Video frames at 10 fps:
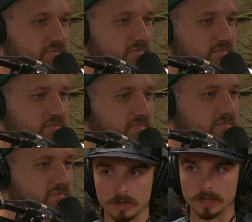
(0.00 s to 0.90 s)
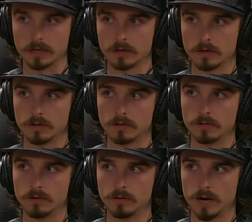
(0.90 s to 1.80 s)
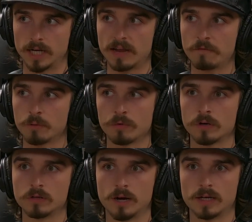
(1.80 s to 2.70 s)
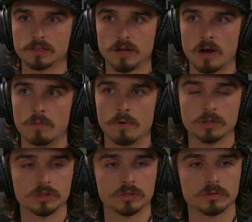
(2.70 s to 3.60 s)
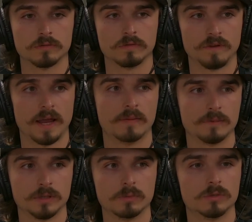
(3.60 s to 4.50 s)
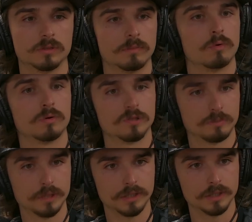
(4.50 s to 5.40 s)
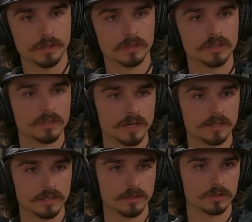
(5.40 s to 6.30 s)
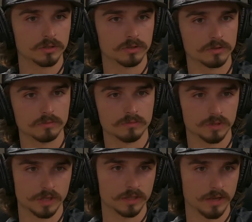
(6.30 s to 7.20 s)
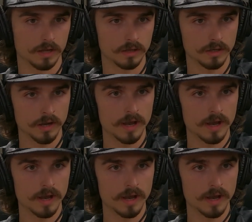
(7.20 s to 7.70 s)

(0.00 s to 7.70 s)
Like, I never realized how much family was important to me until I did a certain psychedelic.